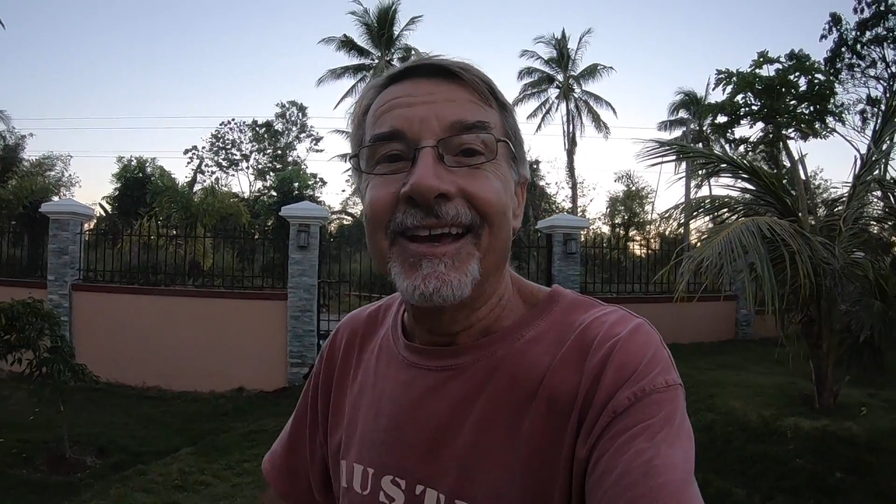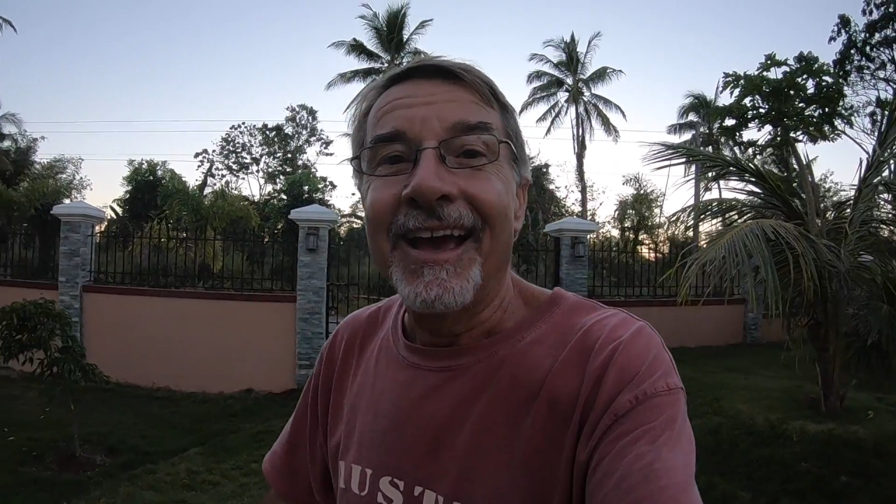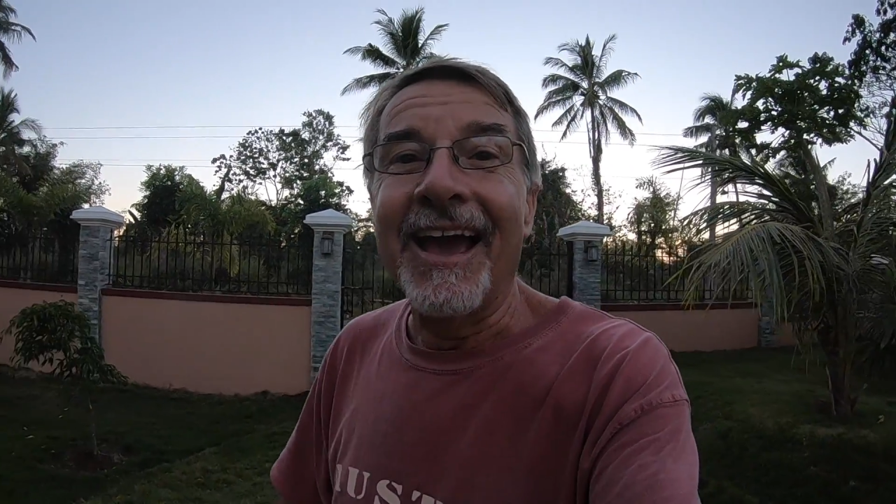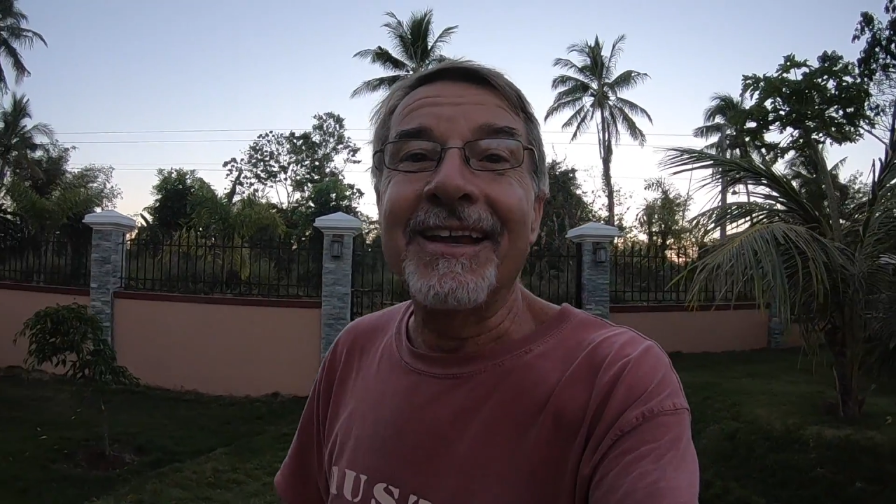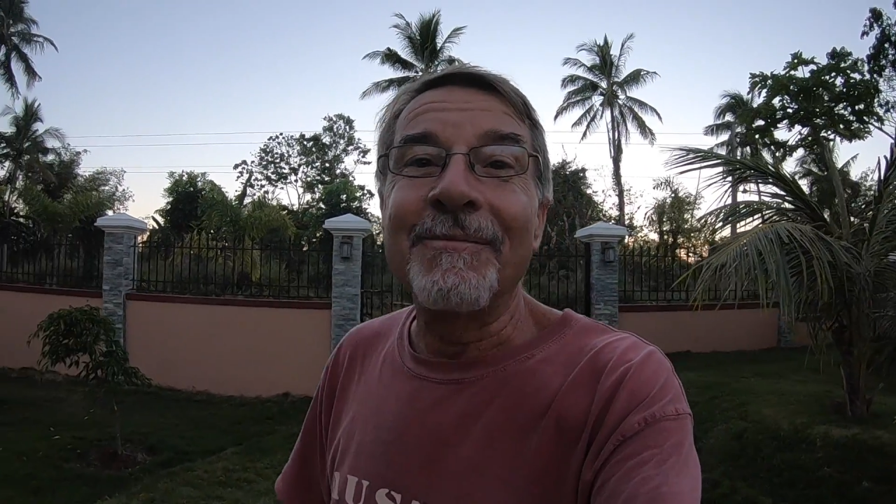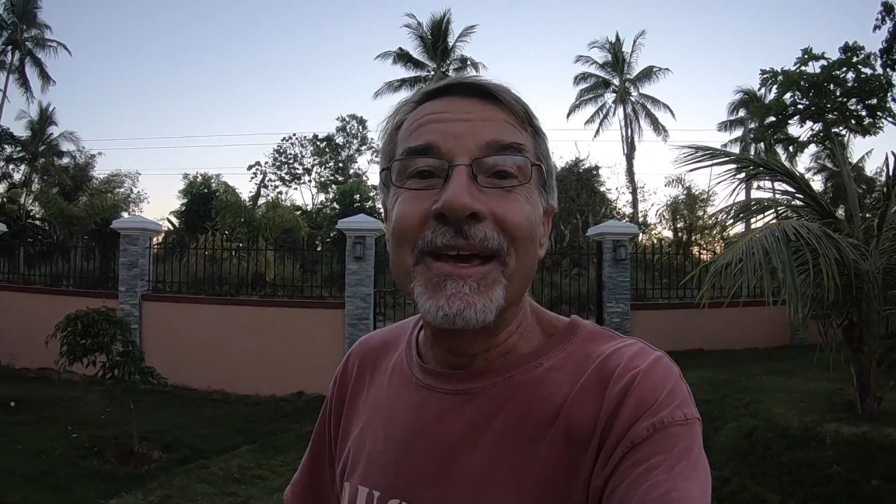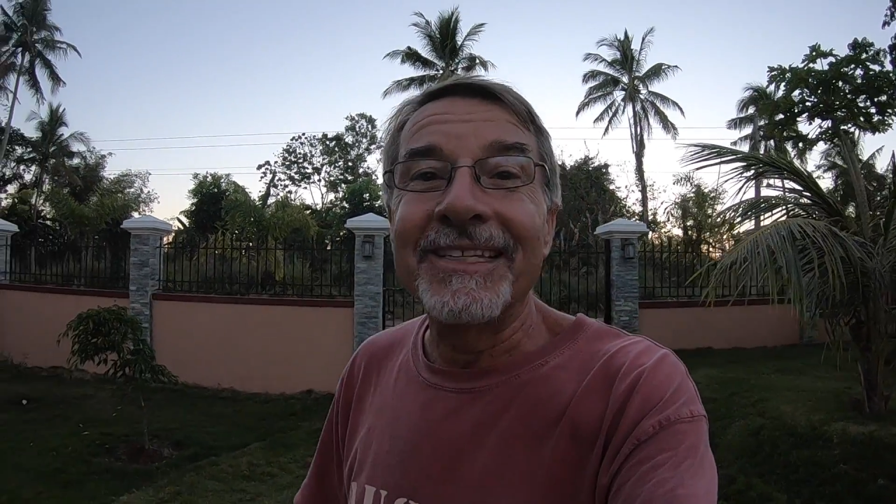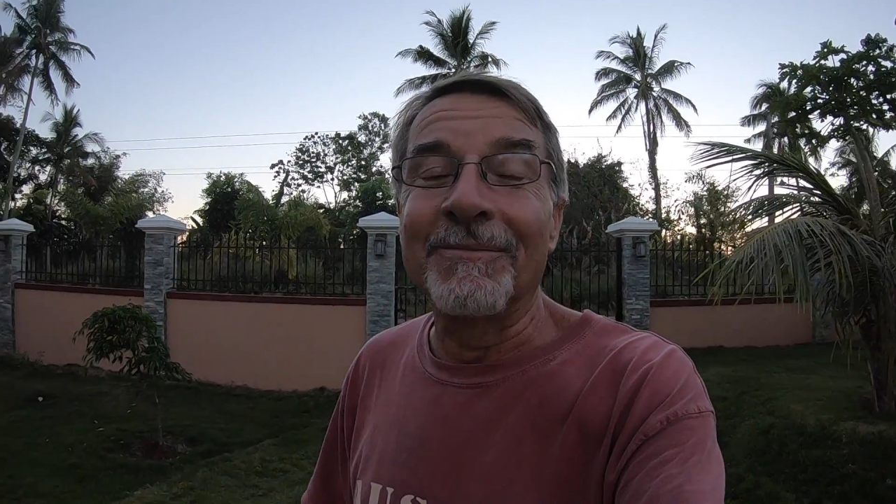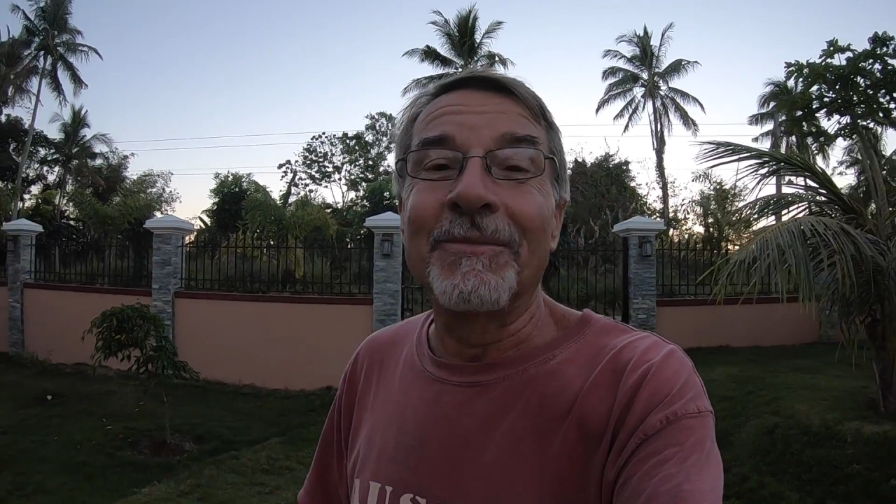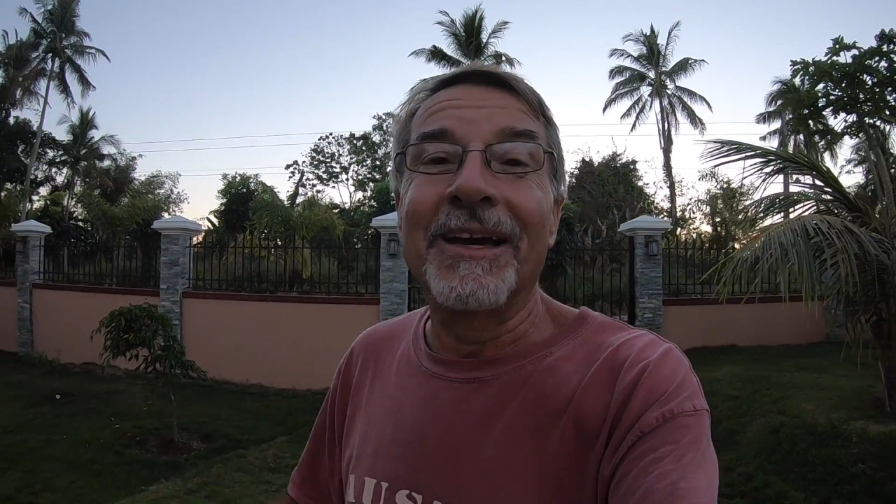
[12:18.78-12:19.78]
had to make
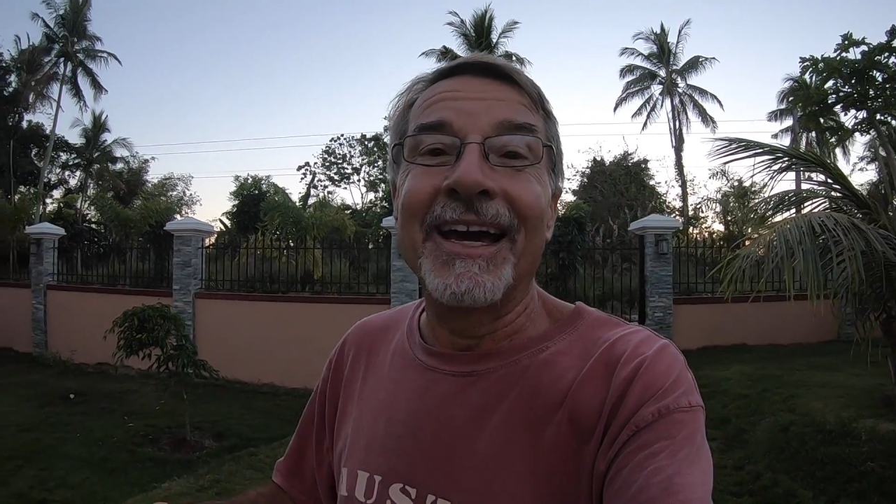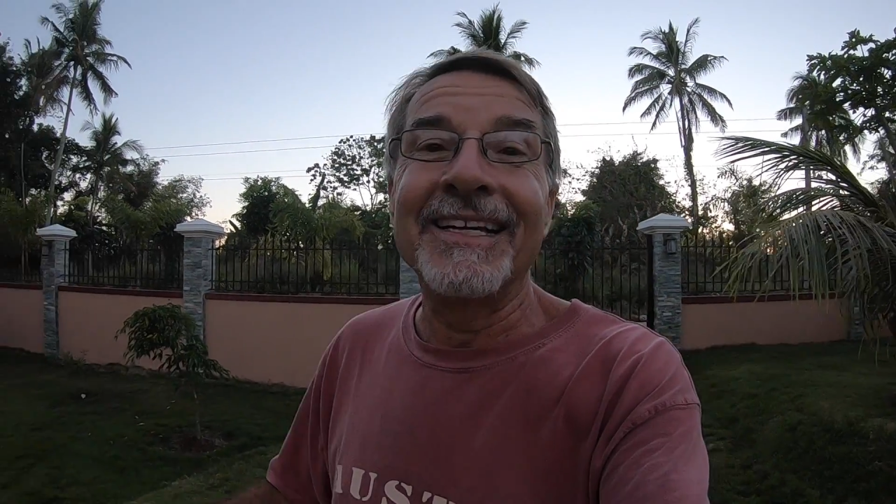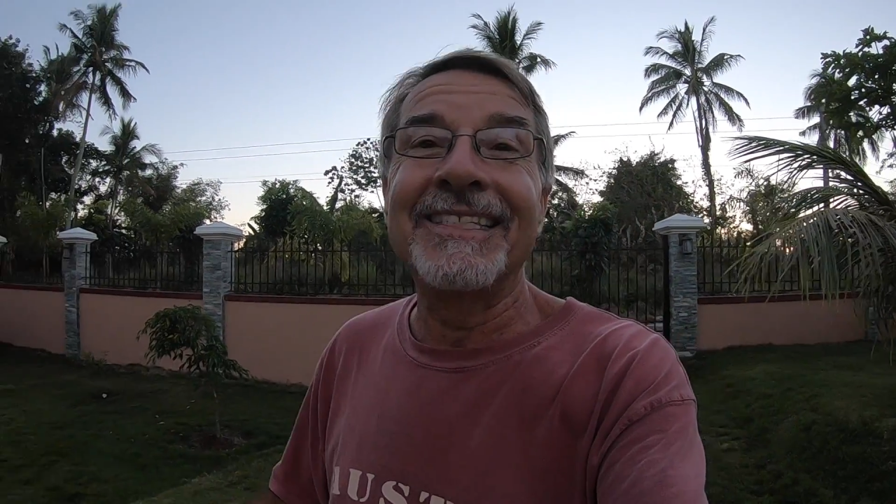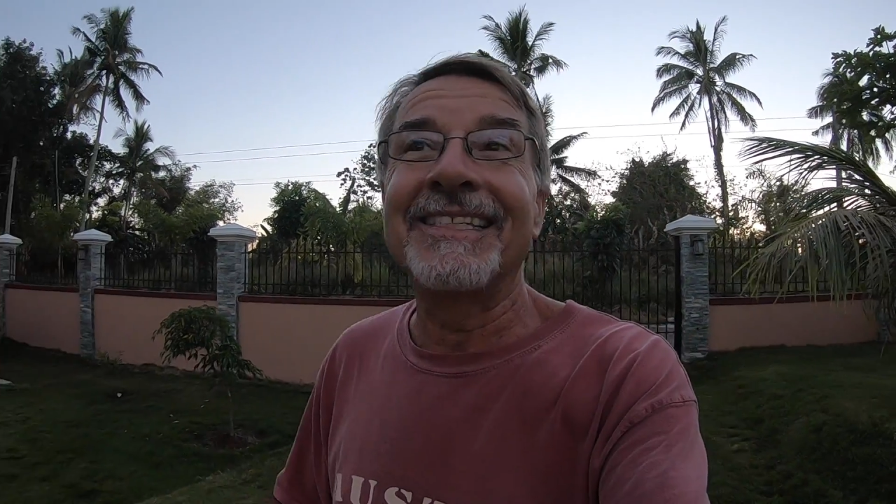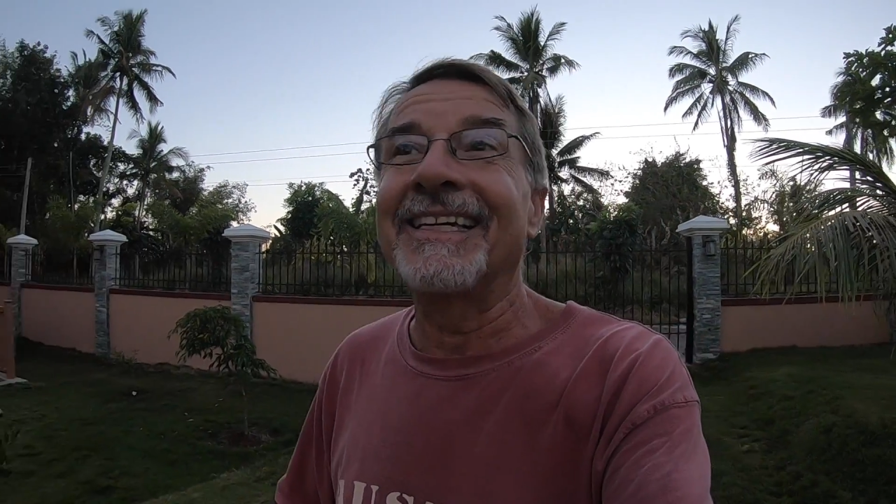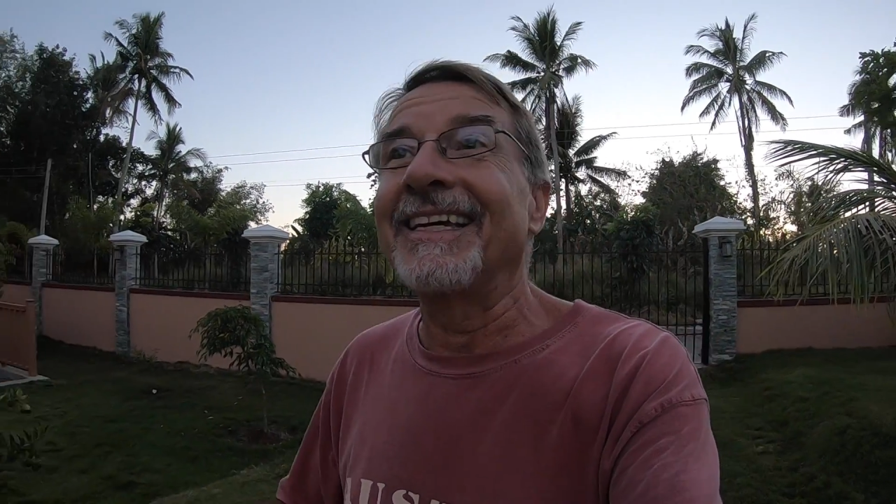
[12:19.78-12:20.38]
some cuts